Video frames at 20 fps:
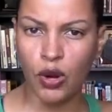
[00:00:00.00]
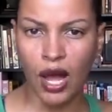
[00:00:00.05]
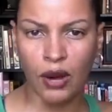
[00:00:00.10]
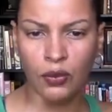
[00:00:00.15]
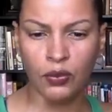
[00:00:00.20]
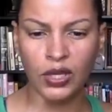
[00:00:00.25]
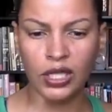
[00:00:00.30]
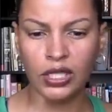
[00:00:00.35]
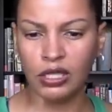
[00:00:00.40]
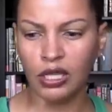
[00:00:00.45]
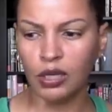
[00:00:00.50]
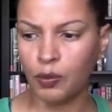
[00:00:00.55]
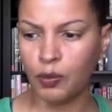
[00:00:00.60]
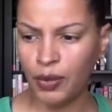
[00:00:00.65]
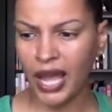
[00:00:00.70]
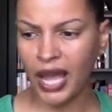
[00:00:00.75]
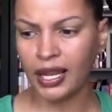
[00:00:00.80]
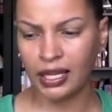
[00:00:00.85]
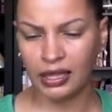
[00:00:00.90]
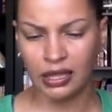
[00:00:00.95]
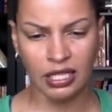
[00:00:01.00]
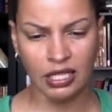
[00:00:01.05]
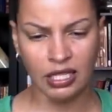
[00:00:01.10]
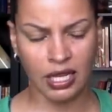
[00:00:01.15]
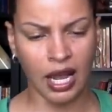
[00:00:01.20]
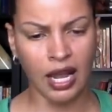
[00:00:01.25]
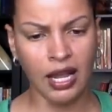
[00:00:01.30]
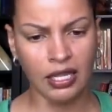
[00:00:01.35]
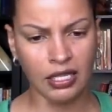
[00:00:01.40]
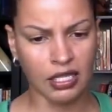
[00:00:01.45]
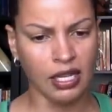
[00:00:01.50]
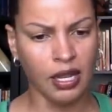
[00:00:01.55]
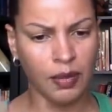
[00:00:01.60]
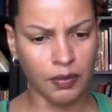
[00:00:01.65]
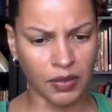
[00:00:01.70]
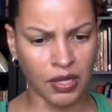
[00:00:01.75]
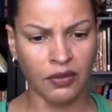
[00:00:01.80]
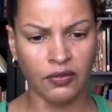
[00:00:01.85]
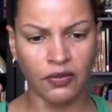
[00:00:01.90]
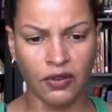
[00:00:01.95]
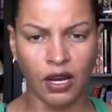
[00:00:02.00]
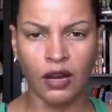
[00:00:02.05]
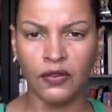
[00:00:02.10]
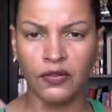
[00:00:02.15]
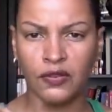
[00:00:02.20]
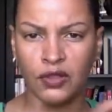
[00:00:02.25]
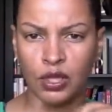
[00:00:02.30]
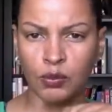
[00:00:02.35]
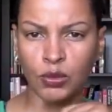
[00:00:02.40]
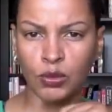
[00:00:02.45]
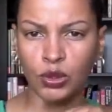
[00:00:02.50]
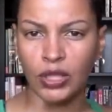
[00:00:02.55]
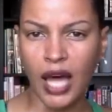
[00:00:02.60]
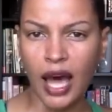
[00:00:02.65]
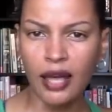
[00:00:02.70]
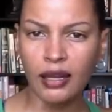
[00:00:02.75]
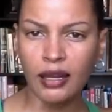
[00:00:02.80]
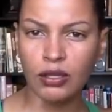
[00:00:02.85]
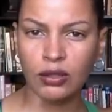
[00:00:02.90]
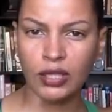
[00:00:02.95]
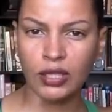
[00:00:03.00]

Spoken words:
how we look back at this concept of the mulatto,